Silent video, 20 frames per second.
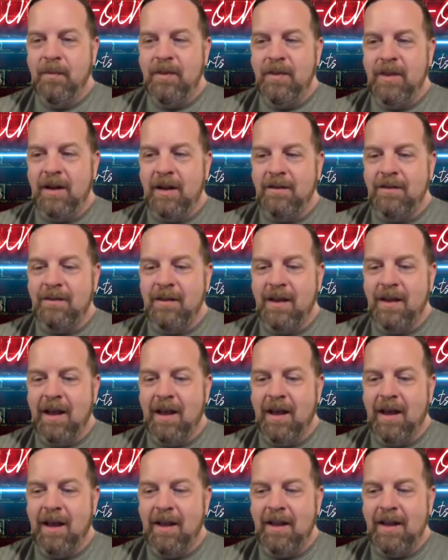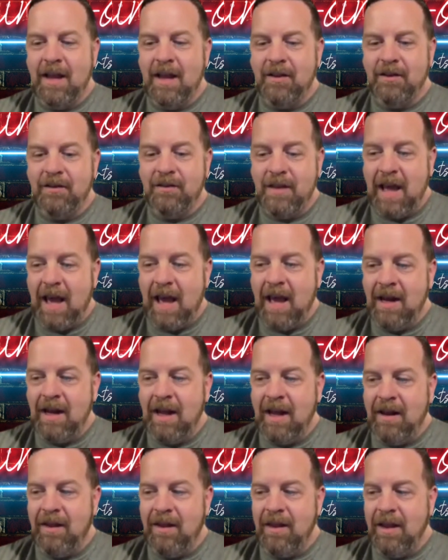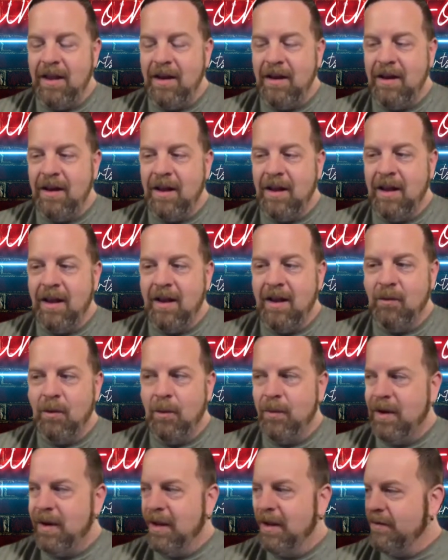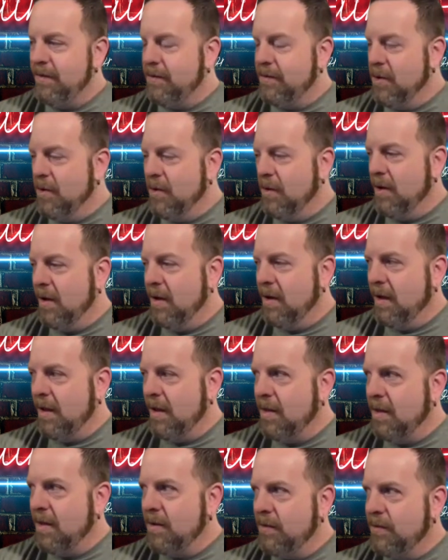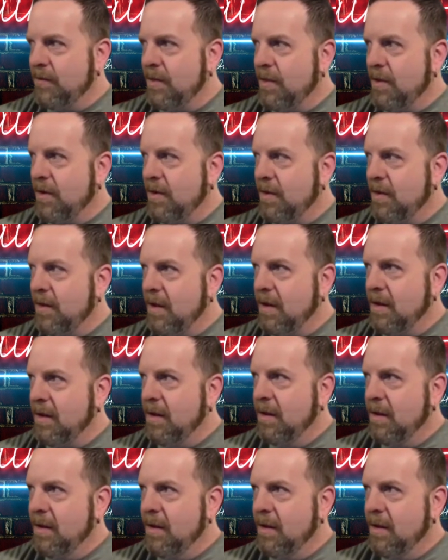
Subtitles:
there's that, and then what else is going on? I thought there was a third thing.